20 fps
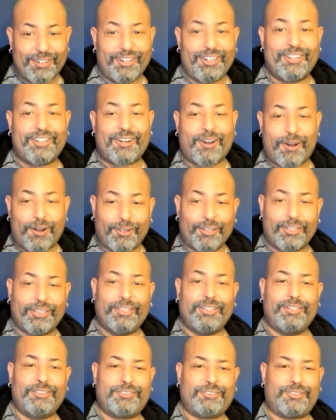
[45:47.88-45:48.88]
and calling it
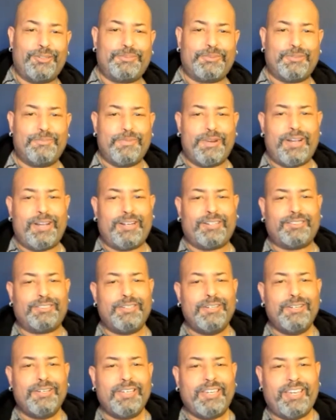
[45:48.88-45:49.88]
a subscription box.
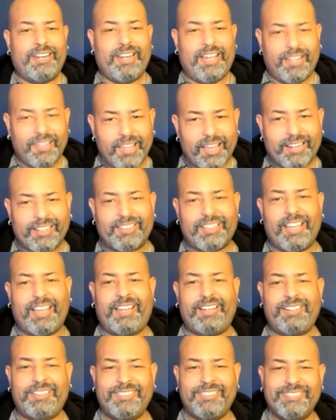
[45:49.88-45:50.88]
And I like that.